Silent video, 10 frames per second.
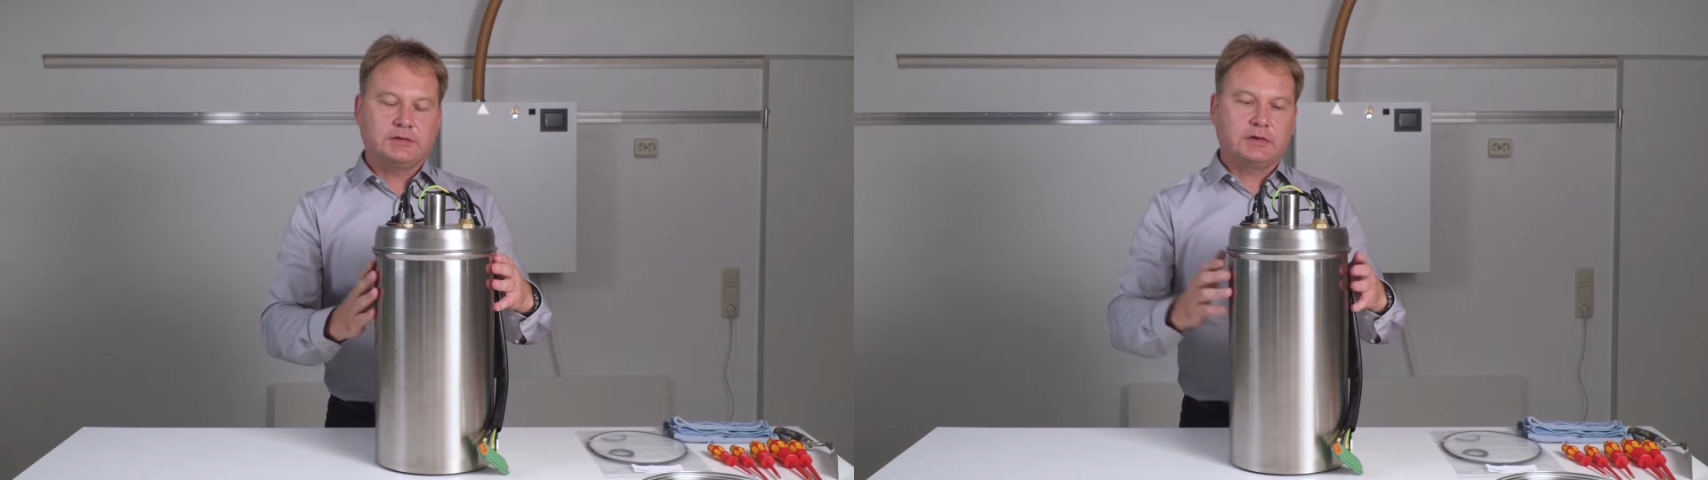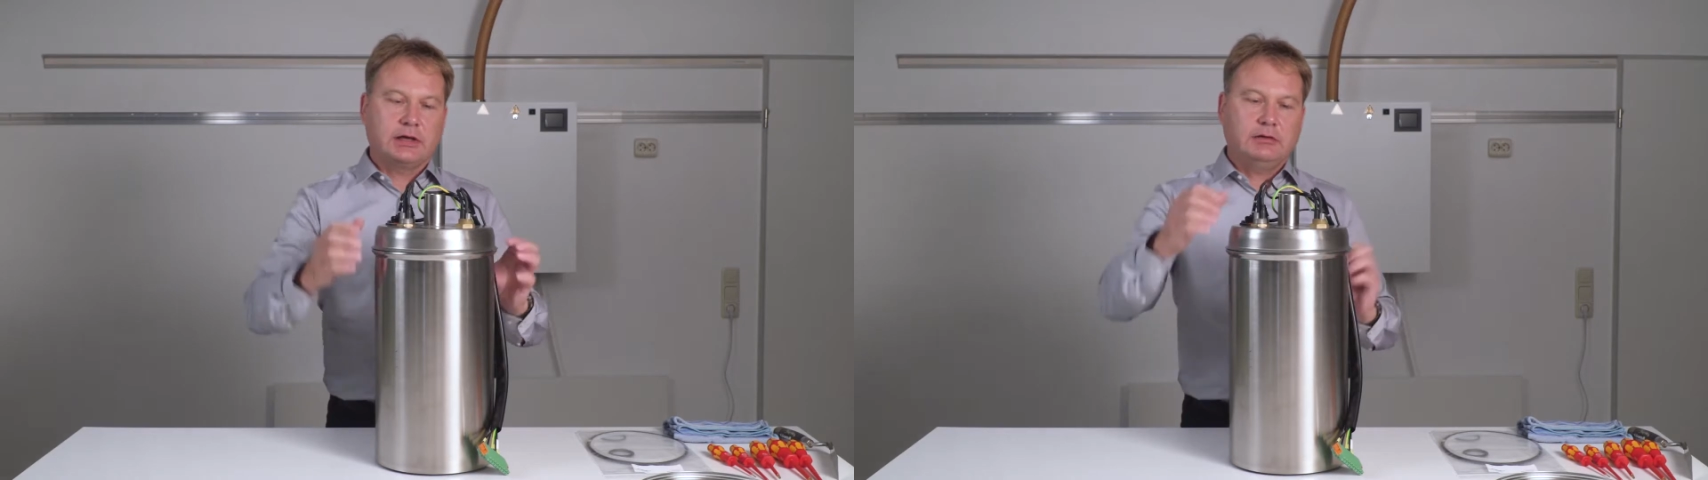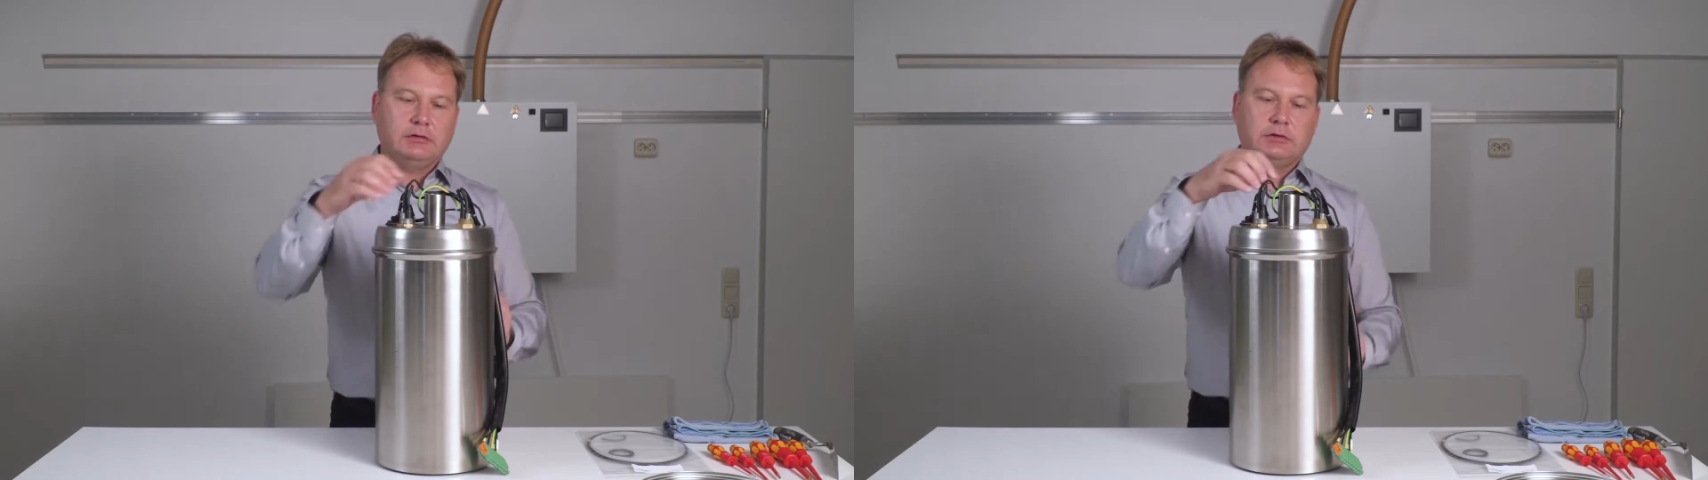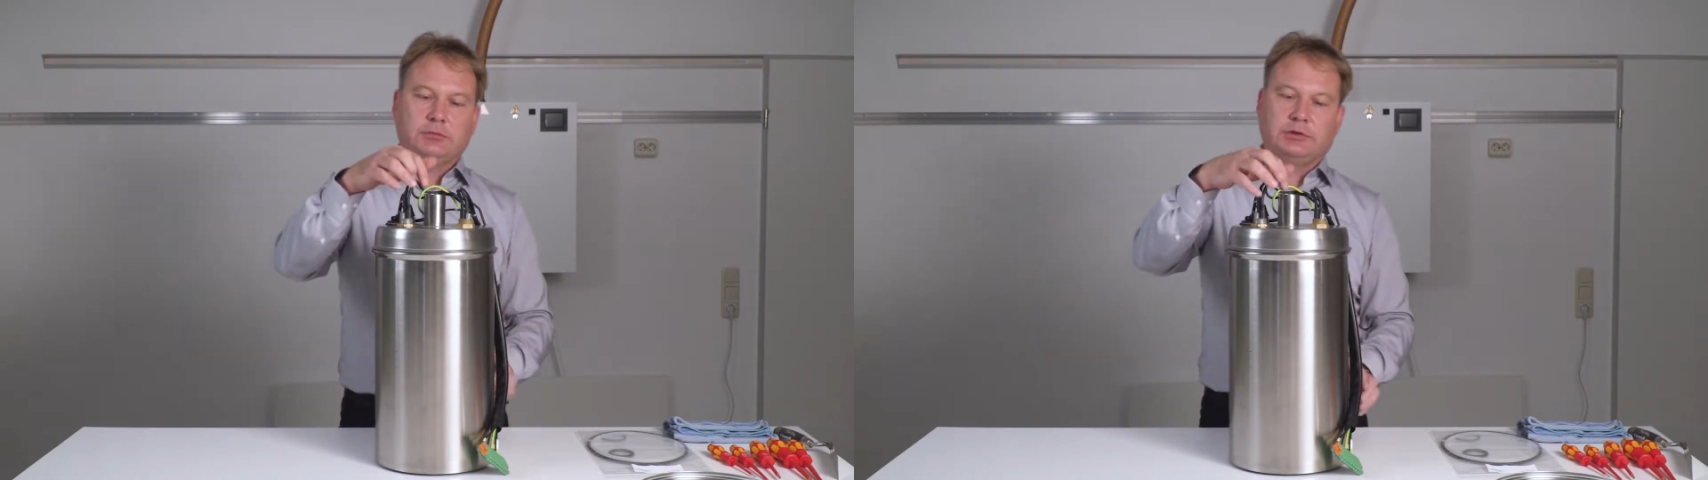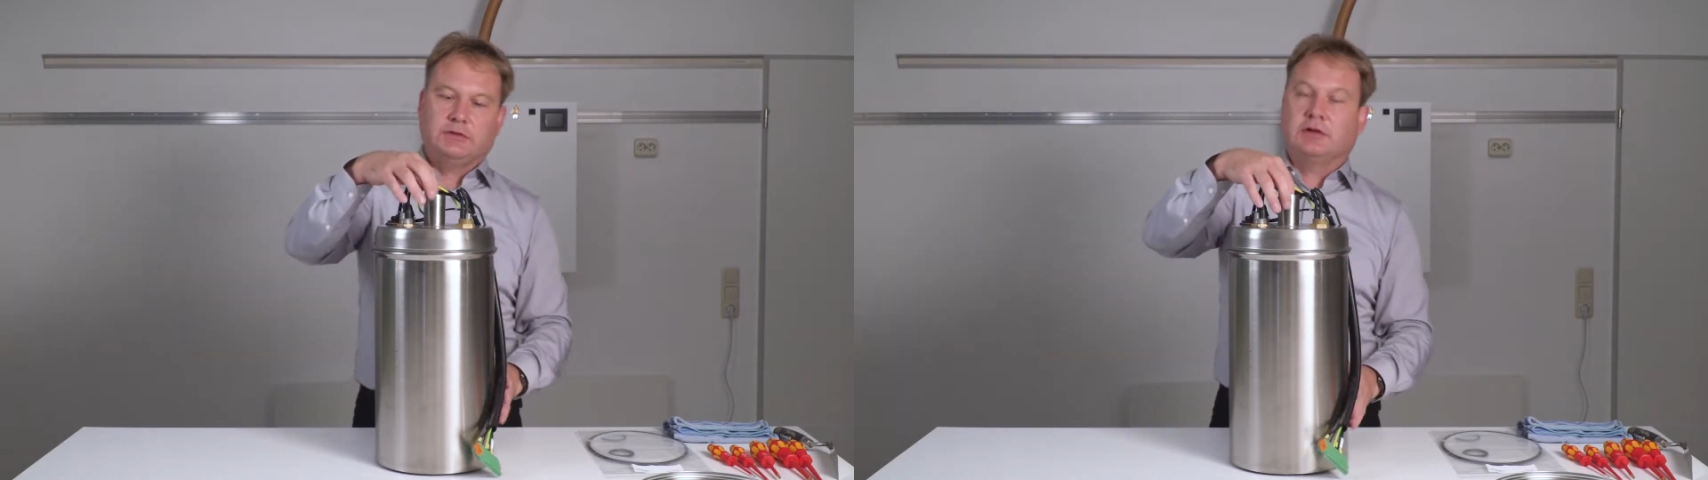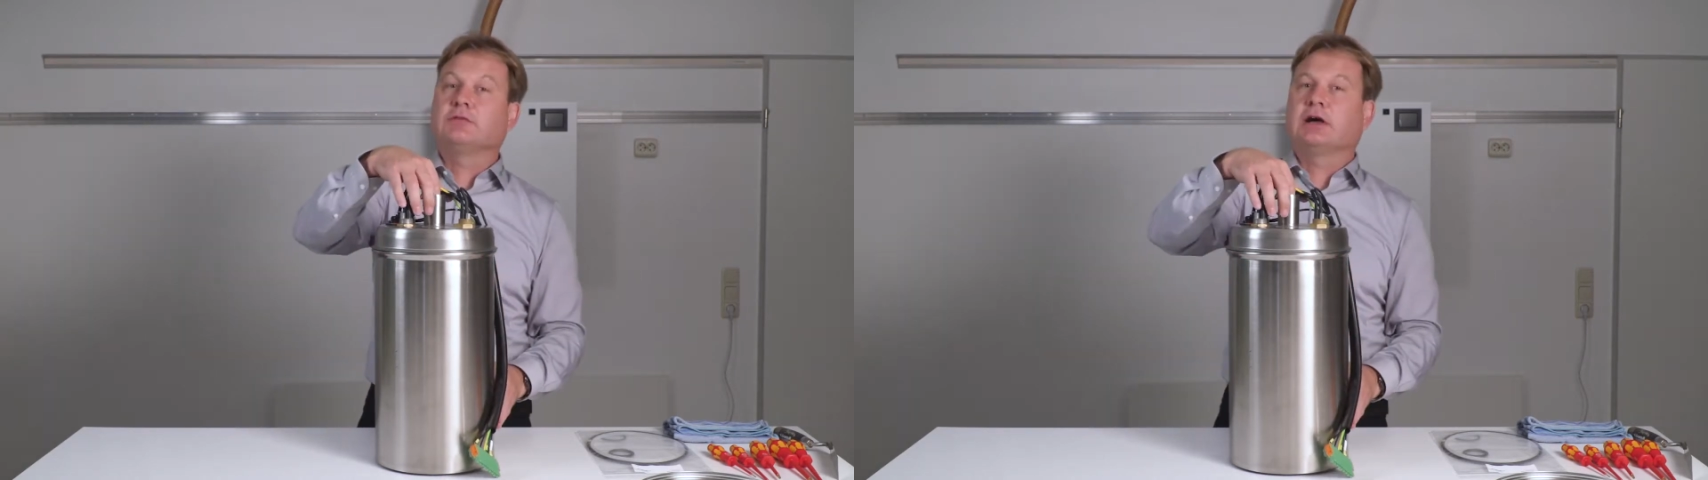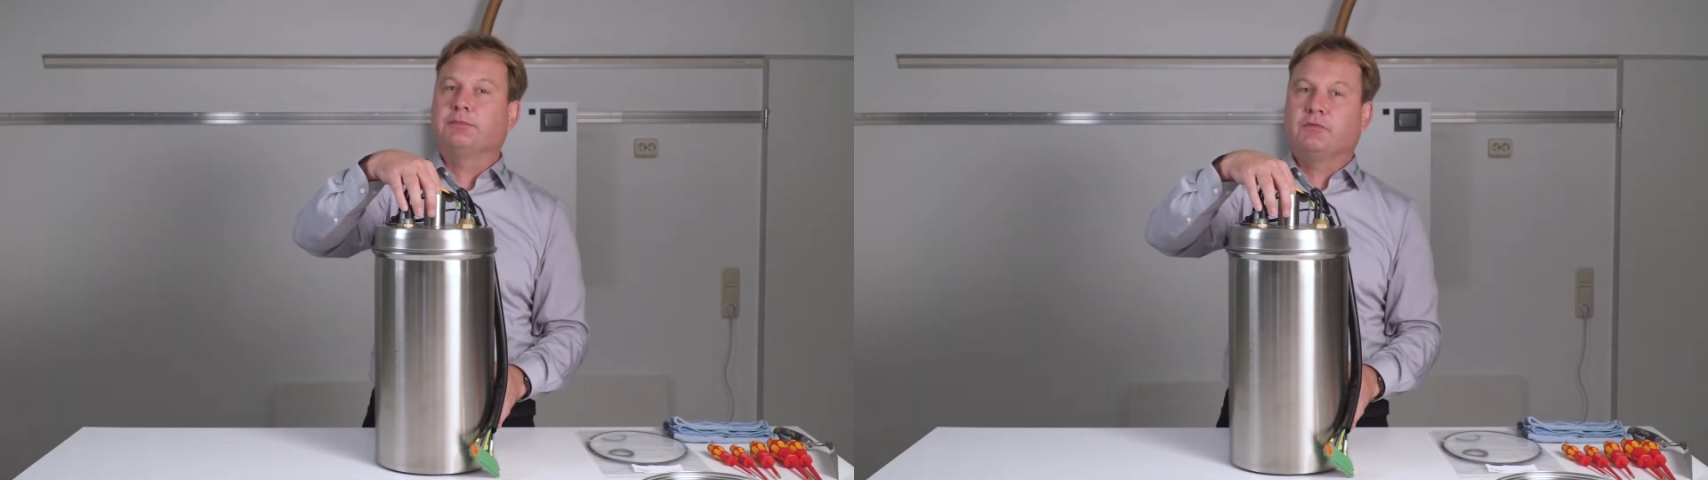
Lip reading: top from the bottom